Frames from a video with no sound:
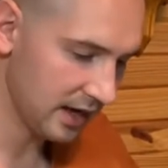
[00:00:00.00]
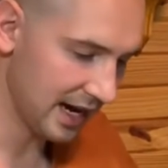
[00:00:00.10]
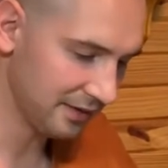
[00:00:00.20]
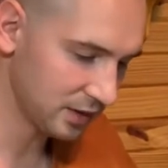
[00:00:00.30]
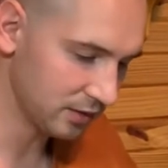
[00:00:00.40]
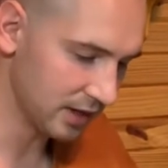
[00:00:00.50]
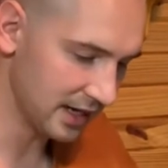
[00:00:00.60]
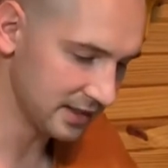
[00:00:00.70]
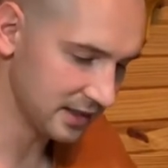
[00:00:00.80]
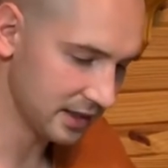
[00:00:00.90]
After
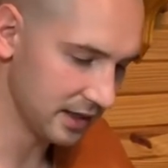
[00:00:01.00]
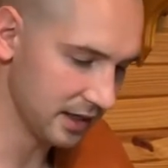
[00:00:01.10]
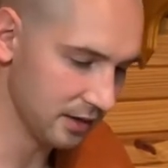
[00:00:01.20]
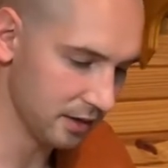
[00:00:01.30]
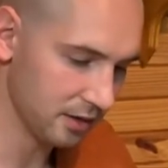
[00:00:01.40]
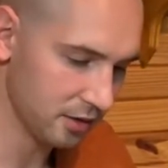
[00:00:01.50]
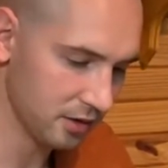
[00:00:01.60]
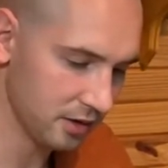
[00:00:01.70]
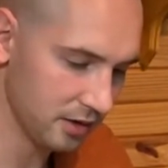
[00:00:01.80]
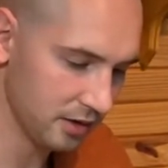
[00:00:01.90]
rising in the
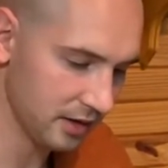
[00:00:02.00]
third